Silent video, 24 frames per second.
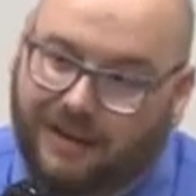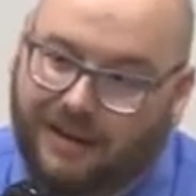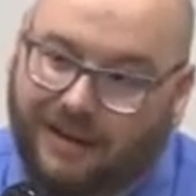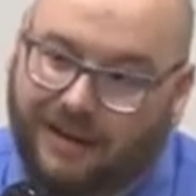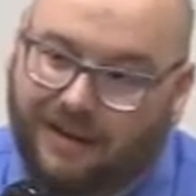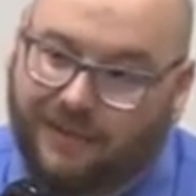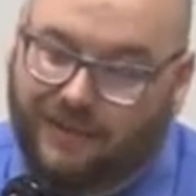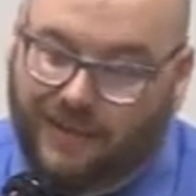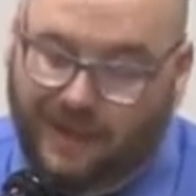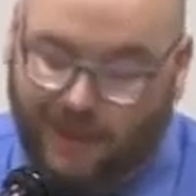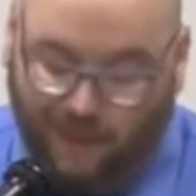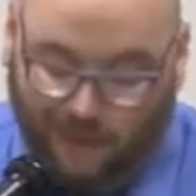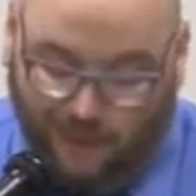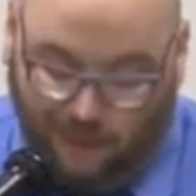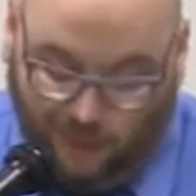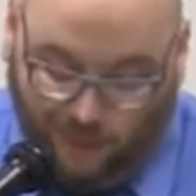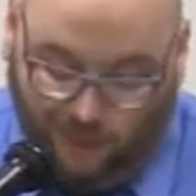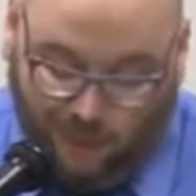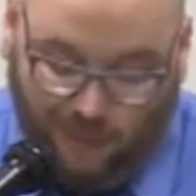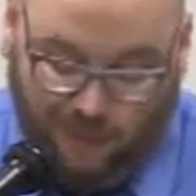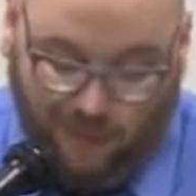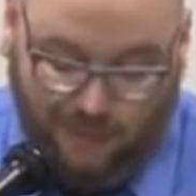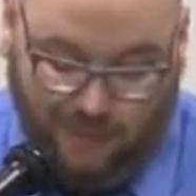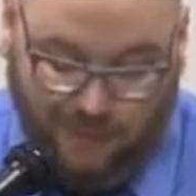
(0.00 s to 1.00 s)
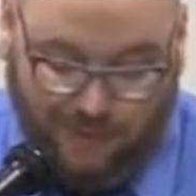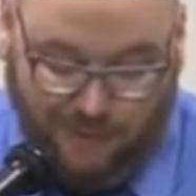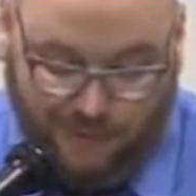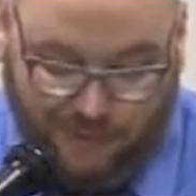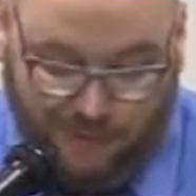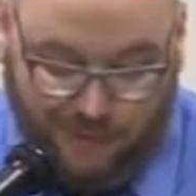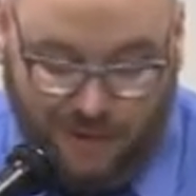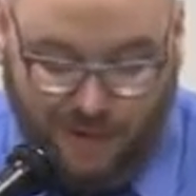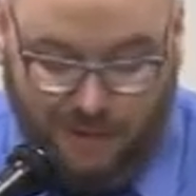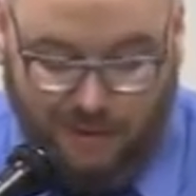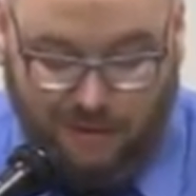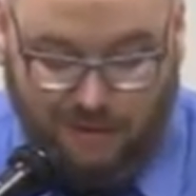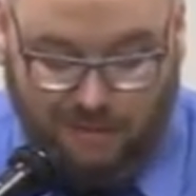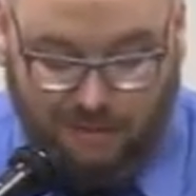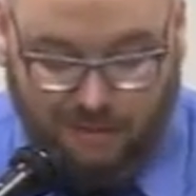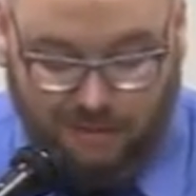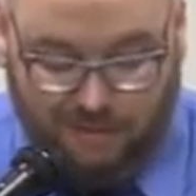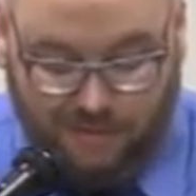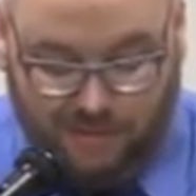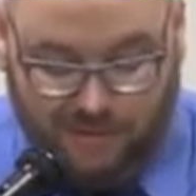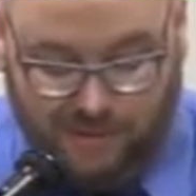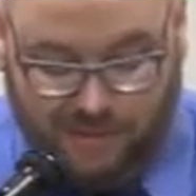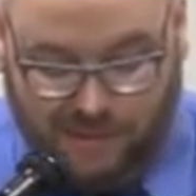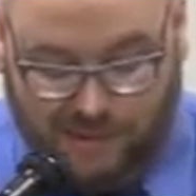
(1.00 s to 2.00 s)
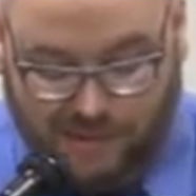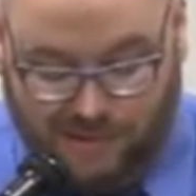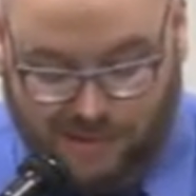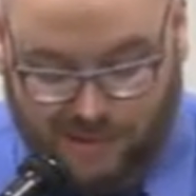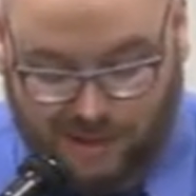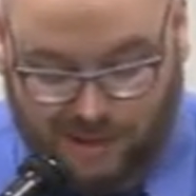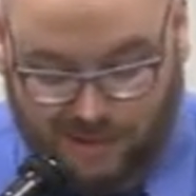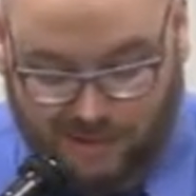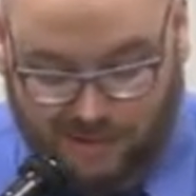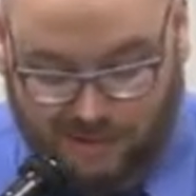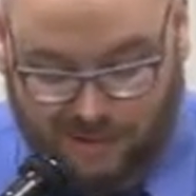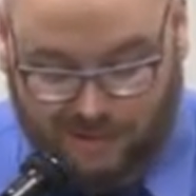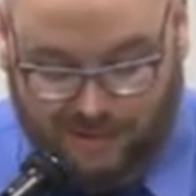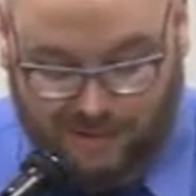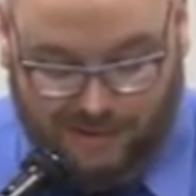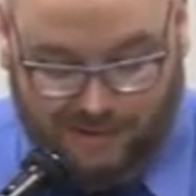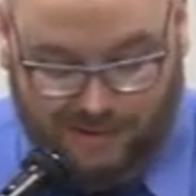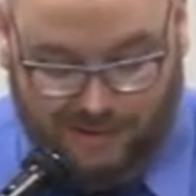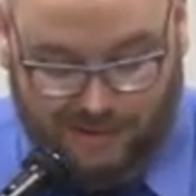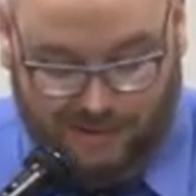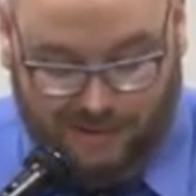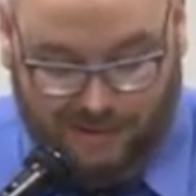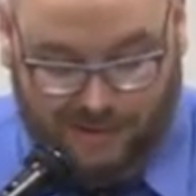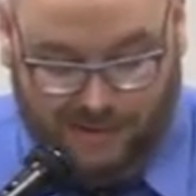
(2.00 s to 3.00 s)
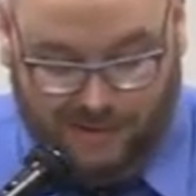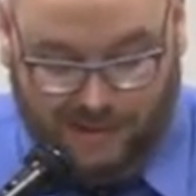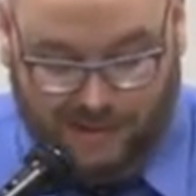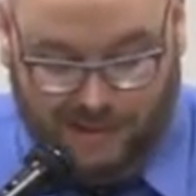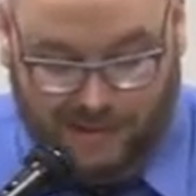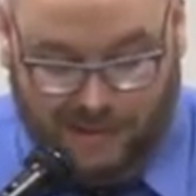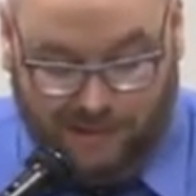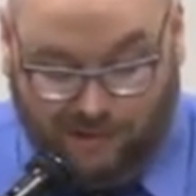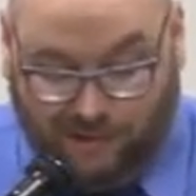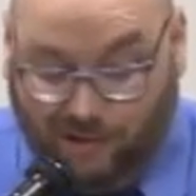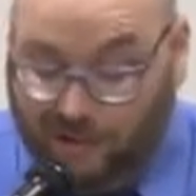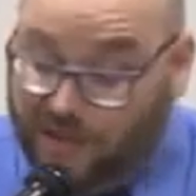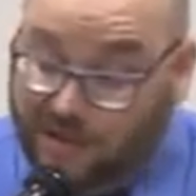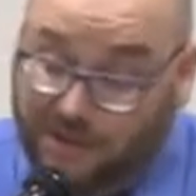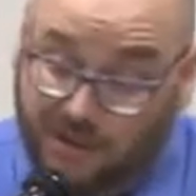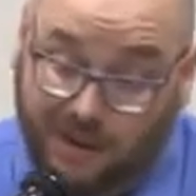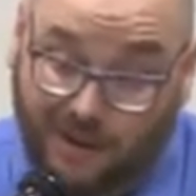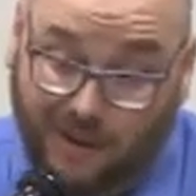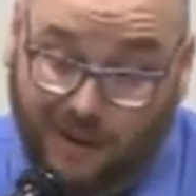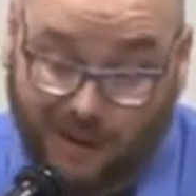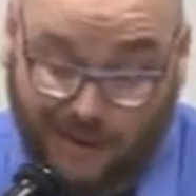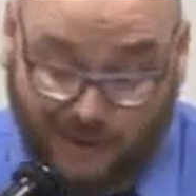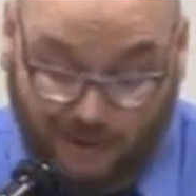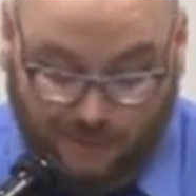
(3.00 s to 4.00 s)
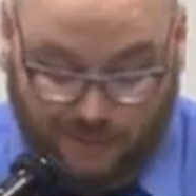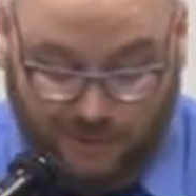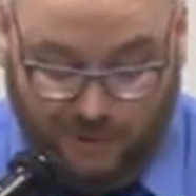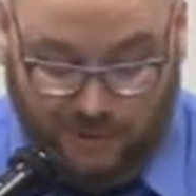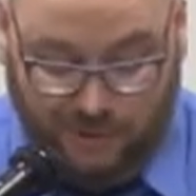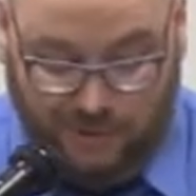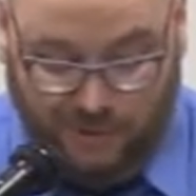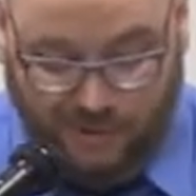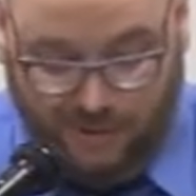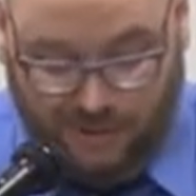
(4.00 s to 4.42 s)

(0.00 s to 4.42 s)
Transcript: of that horrible thing, she said. She didn't know I had put it